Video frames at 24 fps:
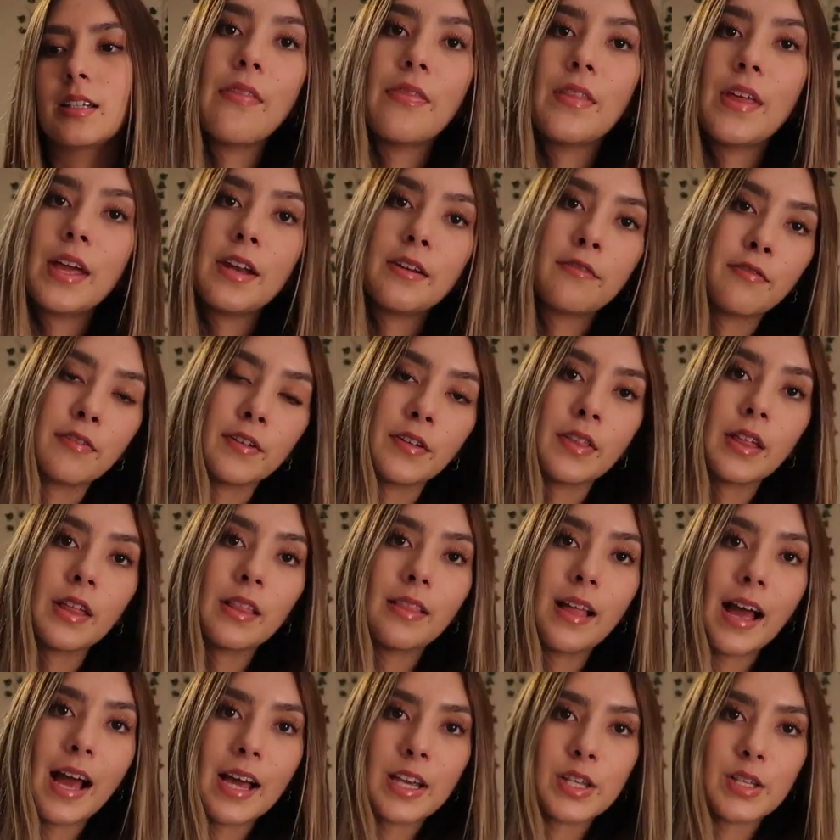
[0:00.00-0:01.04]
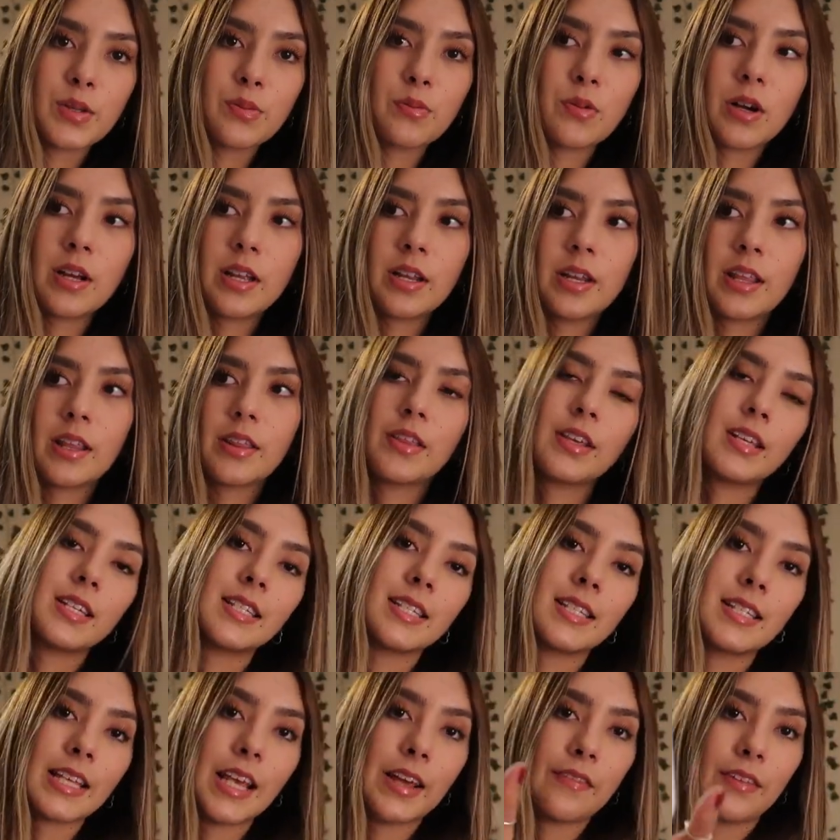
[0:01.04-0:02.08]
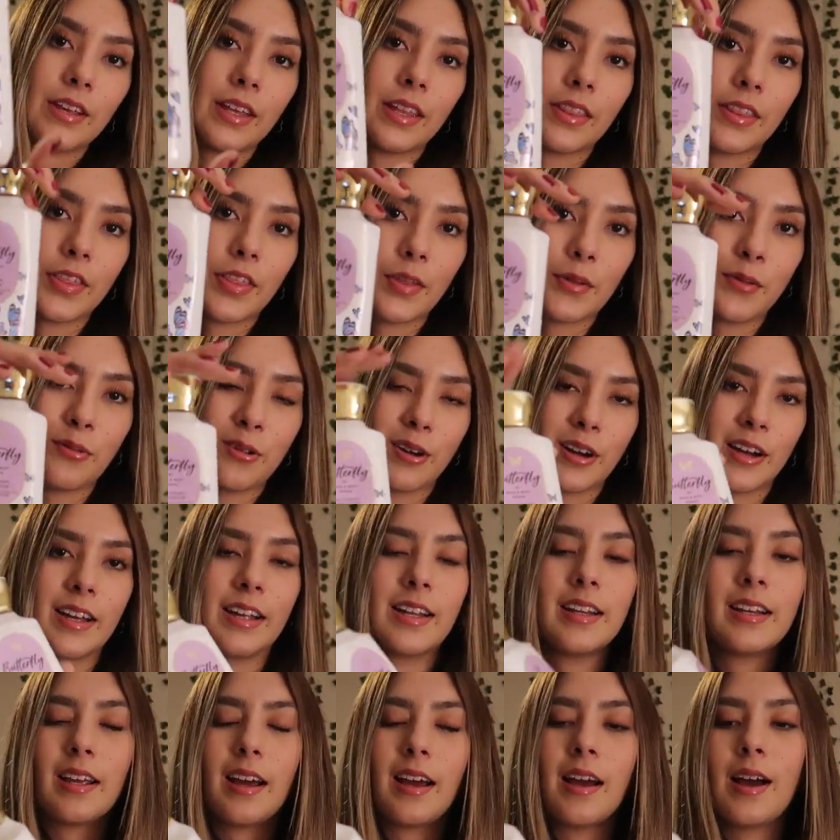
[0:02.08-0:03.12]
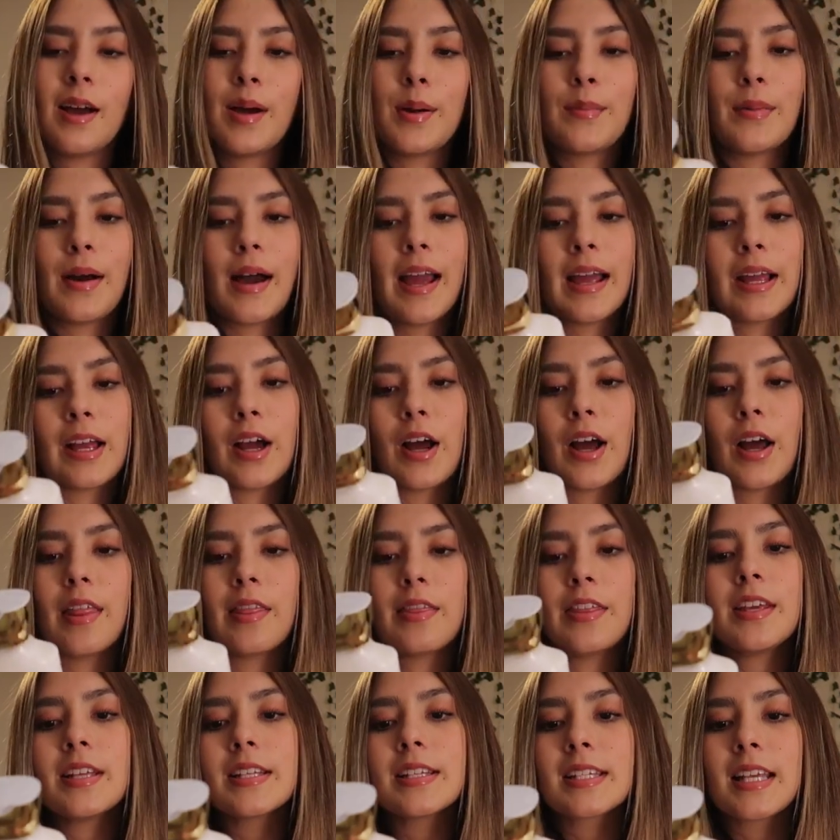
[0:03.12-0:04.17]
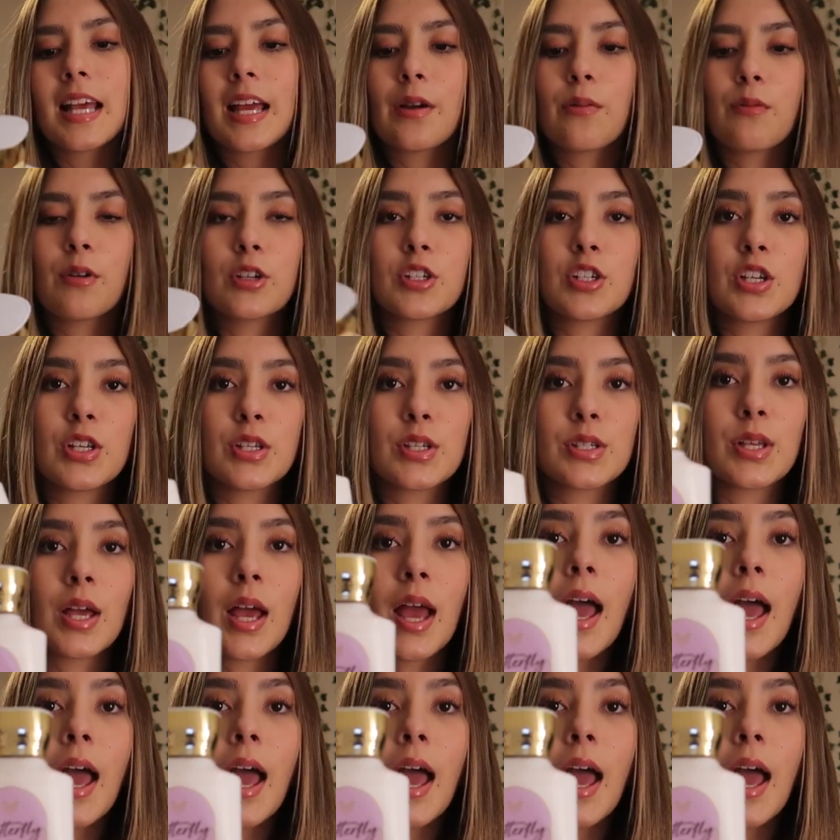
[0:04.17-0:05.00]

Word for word: And then for the last one, the seventh one, um, I got this scent, which is